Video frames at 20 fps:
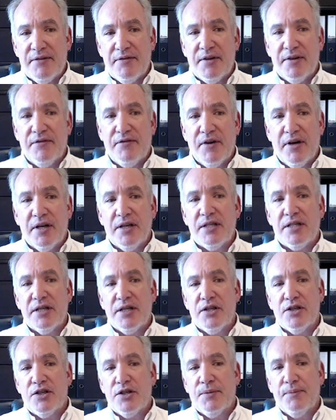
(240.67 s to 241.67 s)

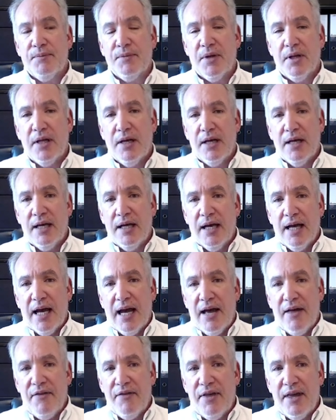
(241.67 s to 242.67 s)
advantage,
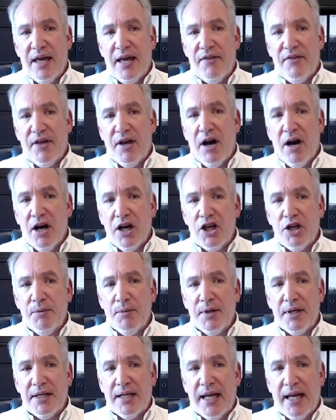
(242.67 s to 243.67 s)
and the the
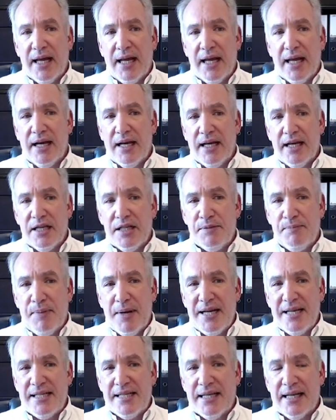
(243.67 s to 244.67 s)
argument here is
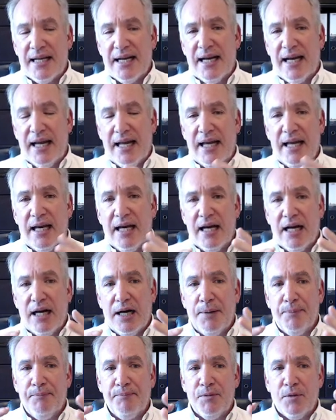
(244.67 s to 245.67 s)
basically
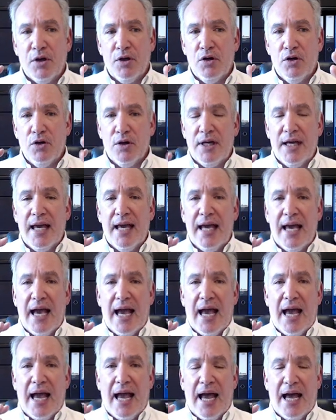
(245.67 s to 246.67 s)
um, looking
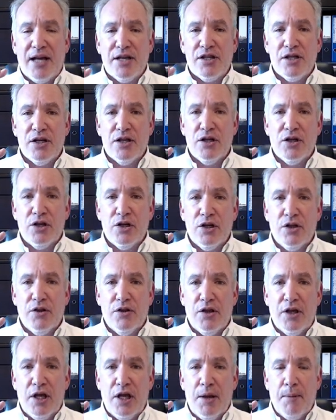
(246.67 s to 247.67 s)
at
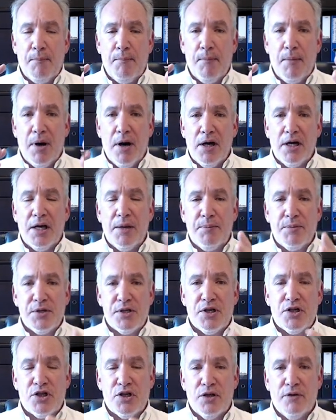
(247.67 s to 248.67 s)
the market
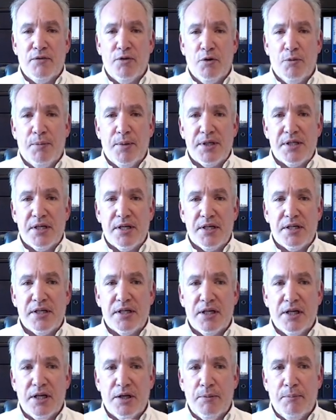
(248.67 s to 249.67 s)
position of your business
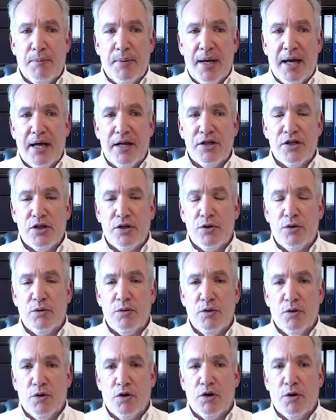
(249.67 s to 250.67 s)
compared to
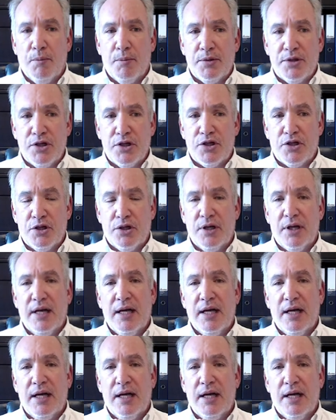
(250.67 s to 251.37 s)
your competition.